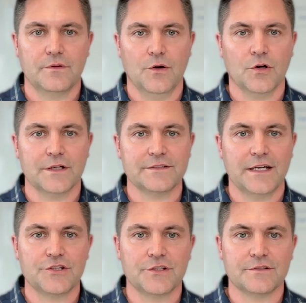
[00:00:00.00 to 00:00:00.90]

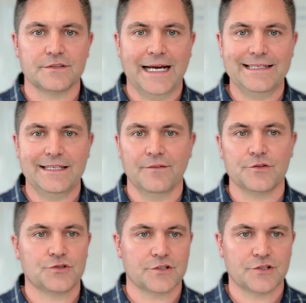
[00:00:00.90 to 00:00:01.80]
organizations' IT
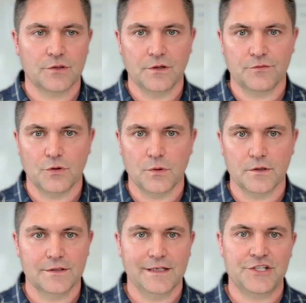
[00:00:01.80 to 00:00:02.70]
infrastructure going
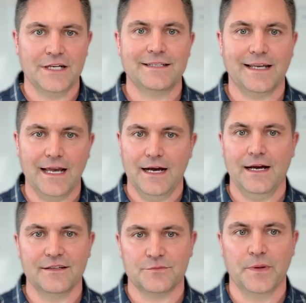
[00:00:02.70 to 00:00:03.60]
forward. Agentic
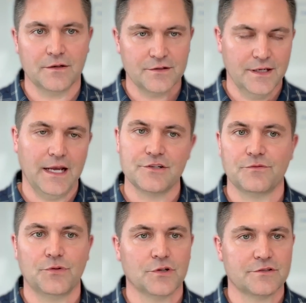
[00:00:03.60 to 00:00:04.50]
AI is bigger than
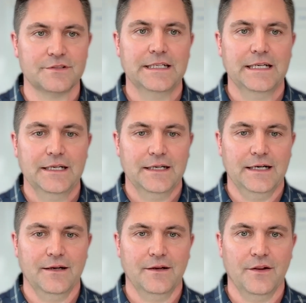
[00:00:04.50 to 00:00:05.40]
Agentforce,
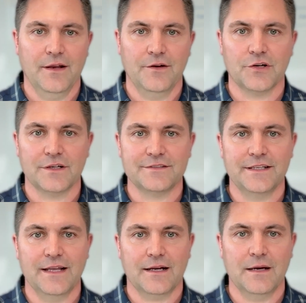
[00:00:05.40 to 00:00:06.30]
and you're going to see
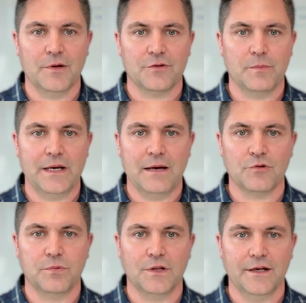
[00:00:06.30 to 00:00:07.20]
that coming from a number
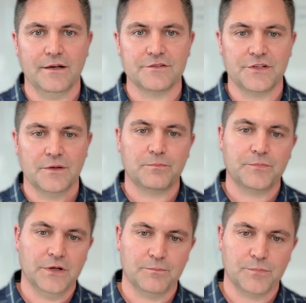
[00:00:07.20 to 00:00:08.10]
of players.
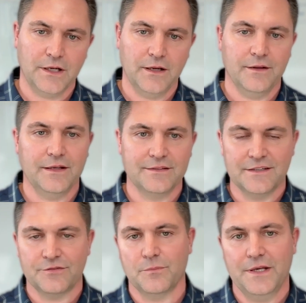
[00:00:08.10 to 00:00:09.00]
They're bringing in these
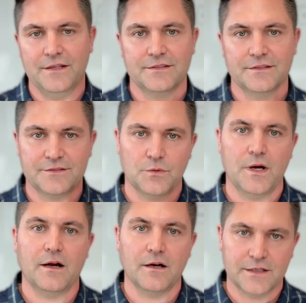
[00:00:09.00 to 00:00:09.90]
different pieces, the
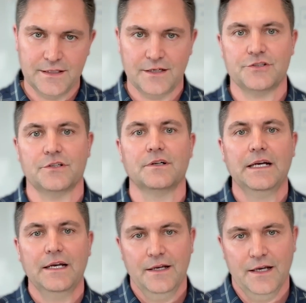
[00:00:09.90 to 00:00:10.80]
RAG architecture,
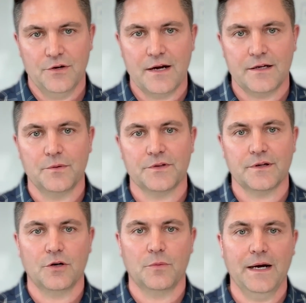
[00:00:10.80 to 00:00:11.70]
interacting with a
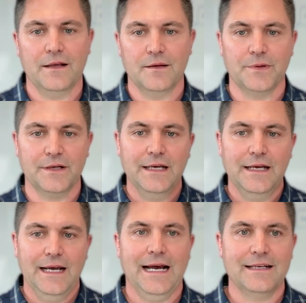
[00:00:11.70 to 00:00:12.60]
copilot. But
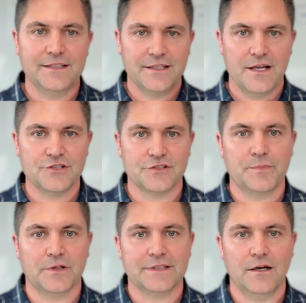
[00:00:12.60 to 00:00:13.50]
as the agents
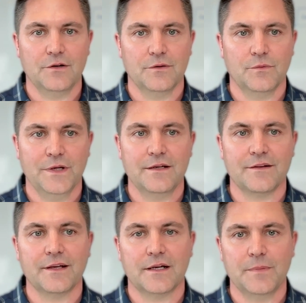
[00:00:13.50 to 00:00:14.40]
build out, we need to
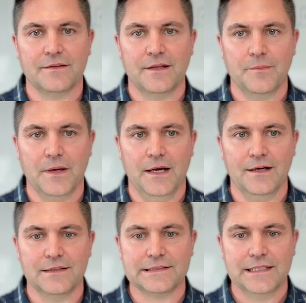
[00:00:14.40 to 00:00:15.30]
think about them
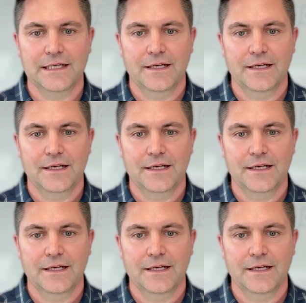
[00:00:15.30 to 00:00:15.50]
as